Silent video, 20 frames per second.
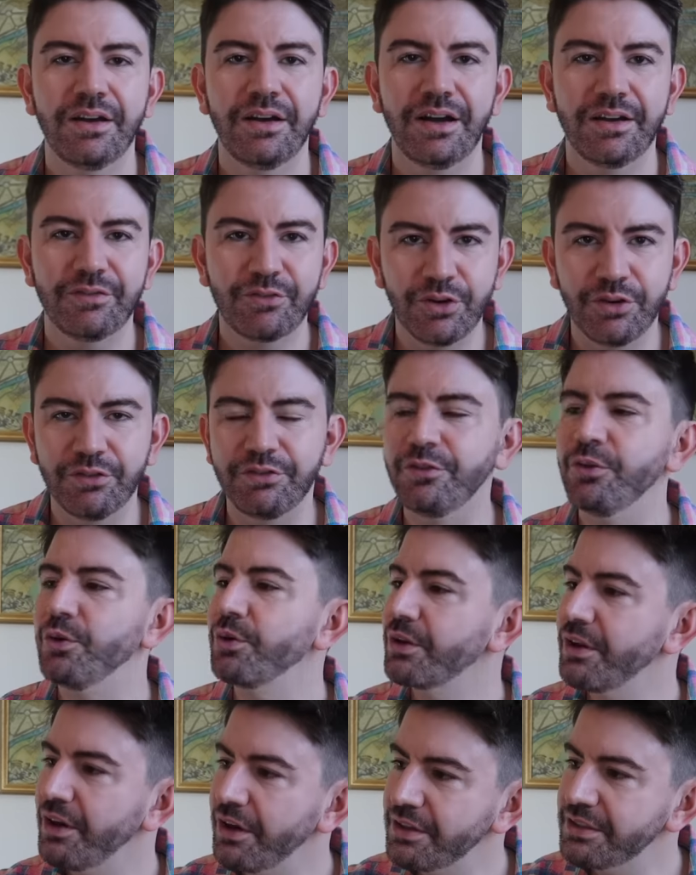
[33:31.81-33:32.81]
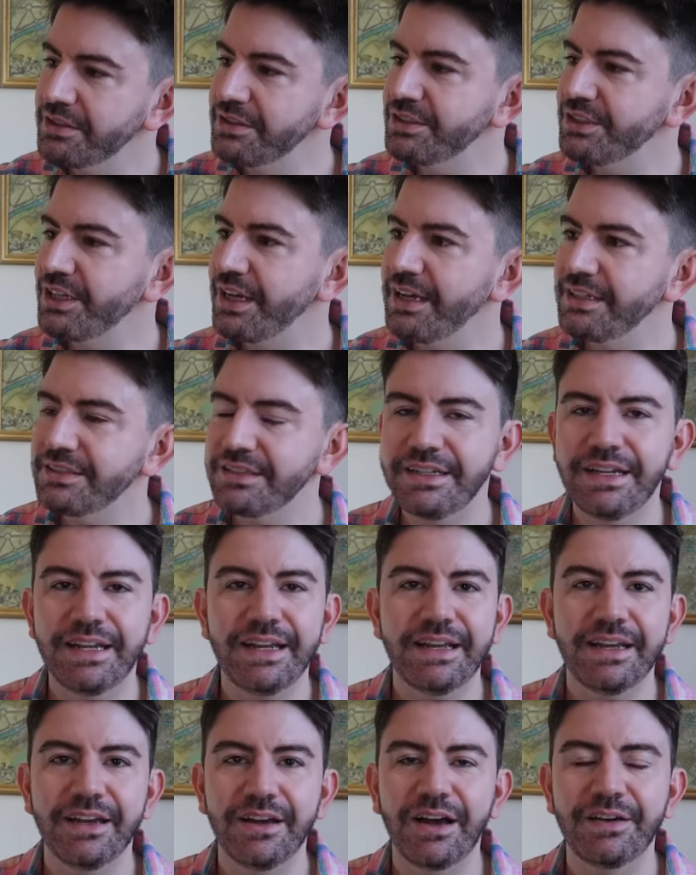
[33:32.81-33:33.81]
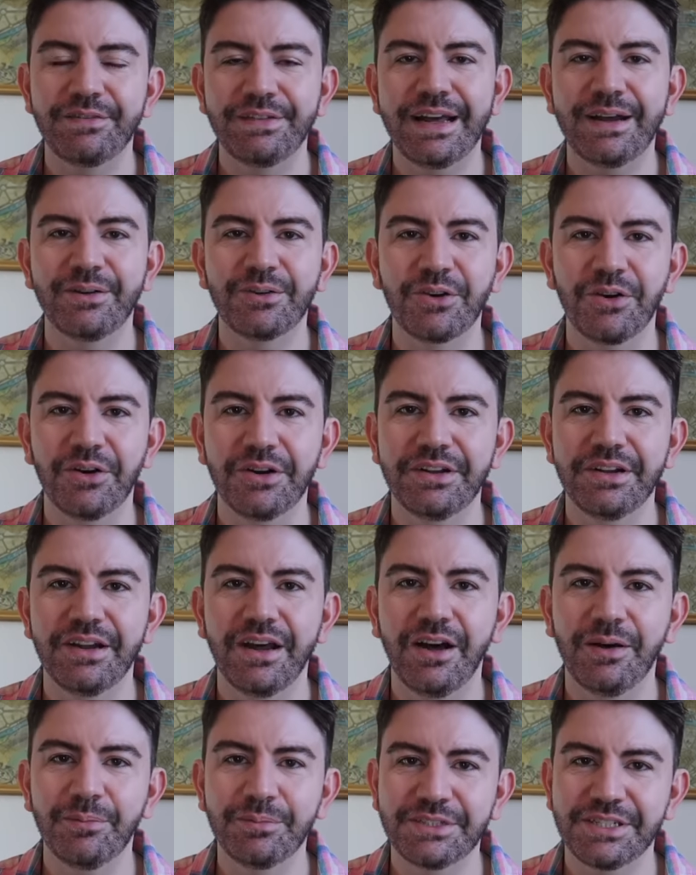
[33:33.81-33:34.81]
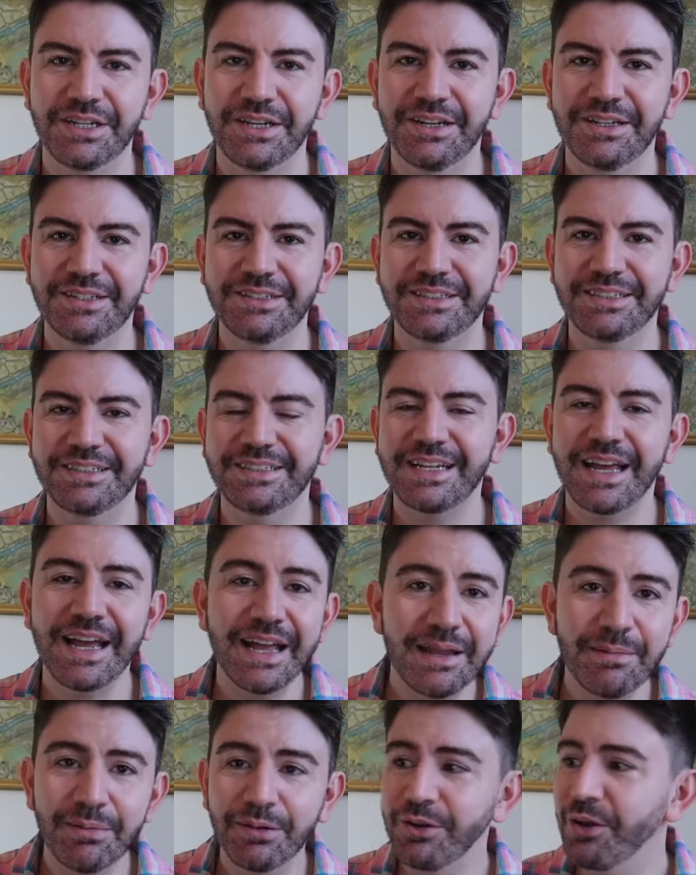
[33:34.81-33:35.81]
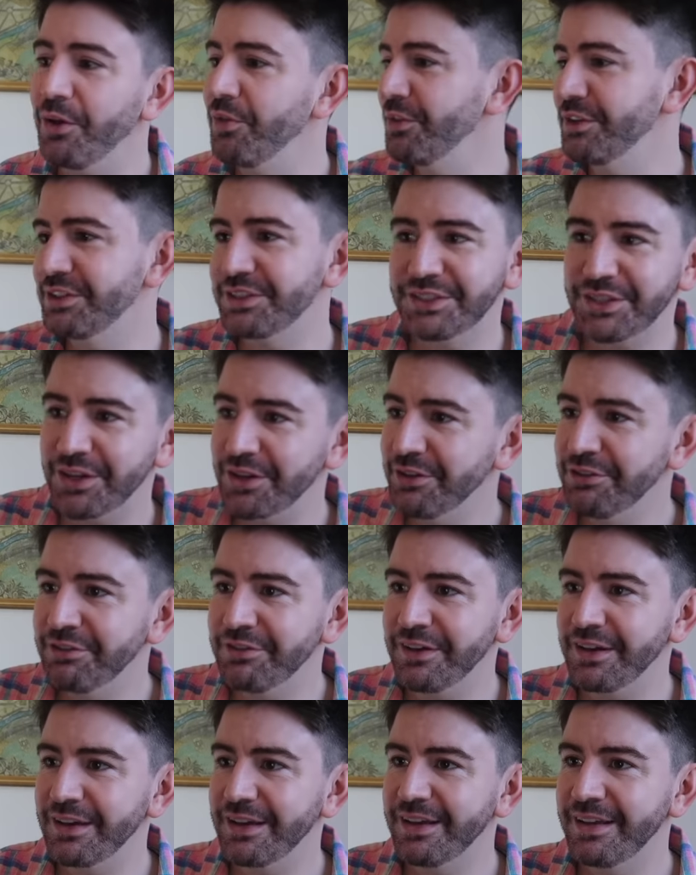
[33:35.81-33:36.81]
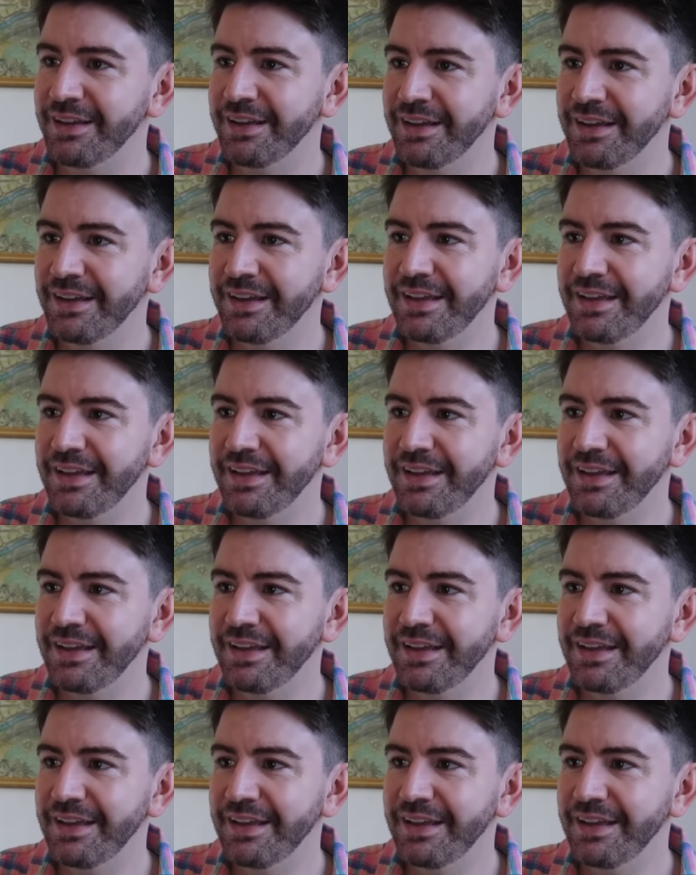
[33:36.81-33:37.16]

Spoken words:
I've got four garden chairs in here, I've now got an upturned table on the sofa.